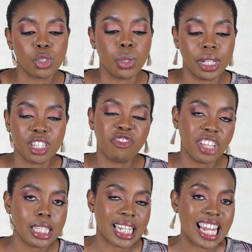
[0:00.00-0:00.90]
So it's
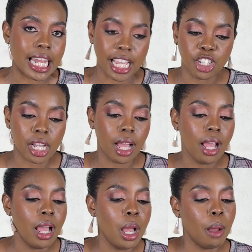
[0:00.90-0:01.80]
fixed in nature,
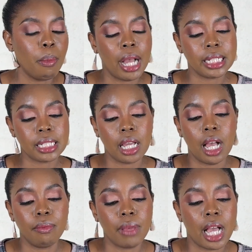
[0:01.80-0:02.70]
but
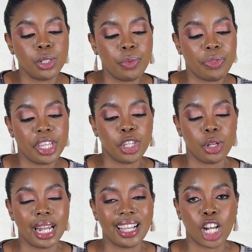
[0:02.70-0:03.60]
I don't think
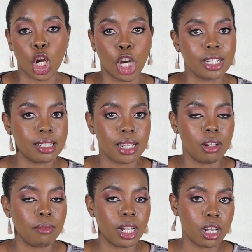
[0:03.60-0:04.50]
you're like locked
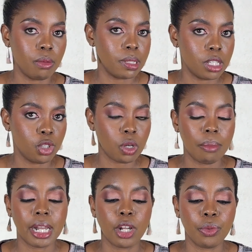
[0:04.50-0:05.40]
down. I'm not 100% sure,
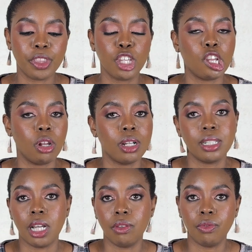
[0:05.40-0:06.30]
but I don't think you're
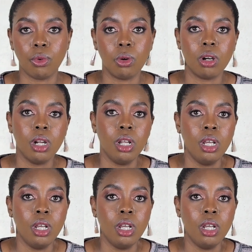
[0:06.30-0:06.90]
locked down for